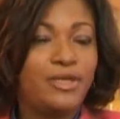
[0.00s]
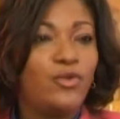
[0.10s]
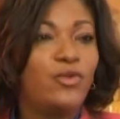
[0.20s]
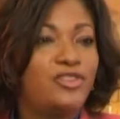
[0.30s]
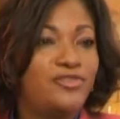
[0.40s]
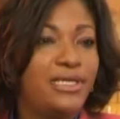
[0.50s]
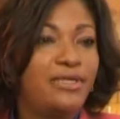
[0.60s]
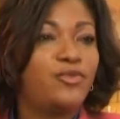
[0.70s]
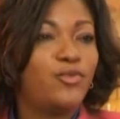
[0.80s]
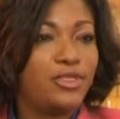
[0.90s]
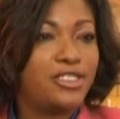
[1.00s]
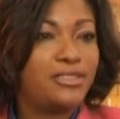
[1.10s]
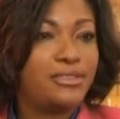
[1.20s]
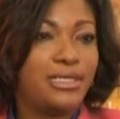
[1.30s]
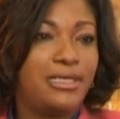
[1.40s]
We want to find out what
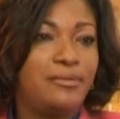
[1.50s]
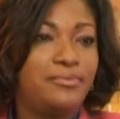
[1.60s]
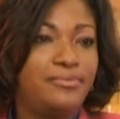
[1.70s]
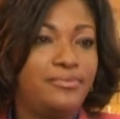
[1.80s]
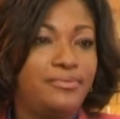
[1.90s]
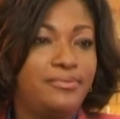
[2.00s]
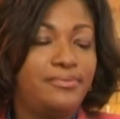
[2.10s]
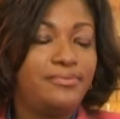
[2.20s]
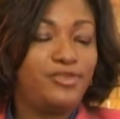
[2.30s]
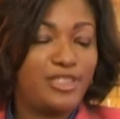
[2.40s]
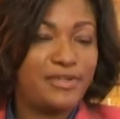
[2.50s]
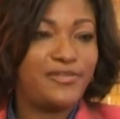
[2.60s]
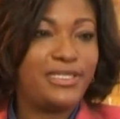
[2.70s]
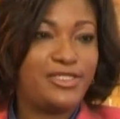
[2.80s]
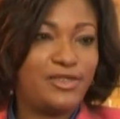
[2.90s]
BUSAC
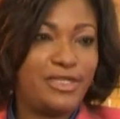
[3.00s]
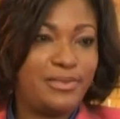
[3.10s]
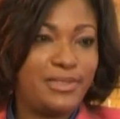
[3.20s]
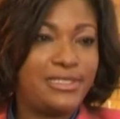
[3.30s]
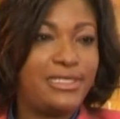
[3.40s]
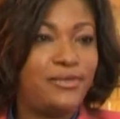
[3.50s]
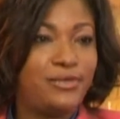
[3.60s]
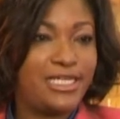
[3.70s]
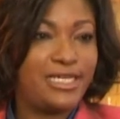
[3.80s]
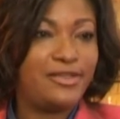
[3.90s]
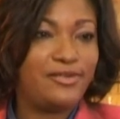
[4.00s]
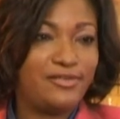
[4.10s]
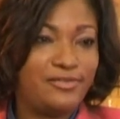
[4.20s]
Fund is all about, and then we'll take it up.